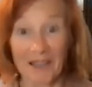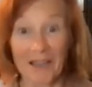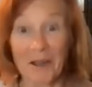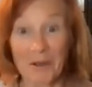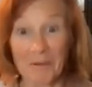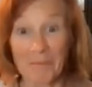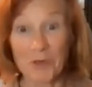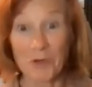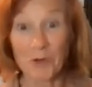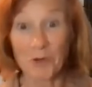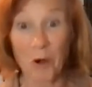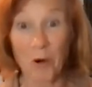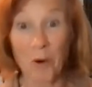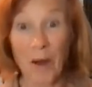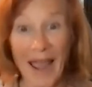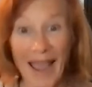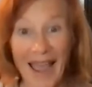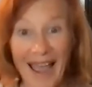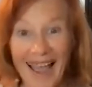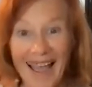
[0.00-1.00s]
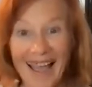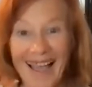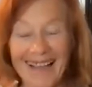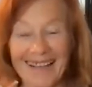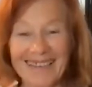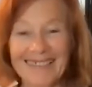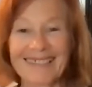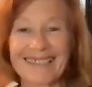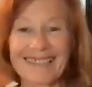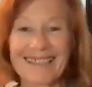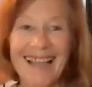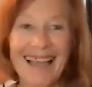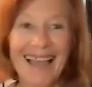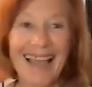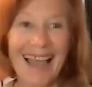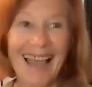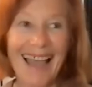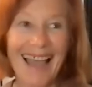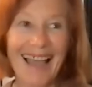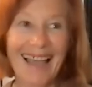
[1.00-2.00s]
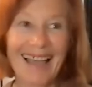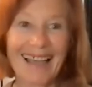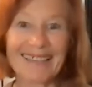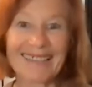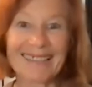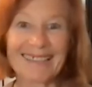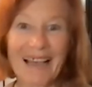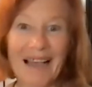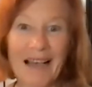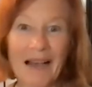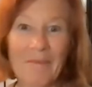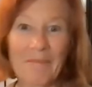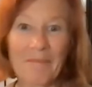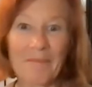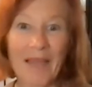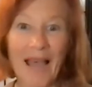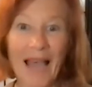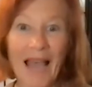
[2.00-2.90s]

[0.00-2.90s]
um, you know, hacks. And um,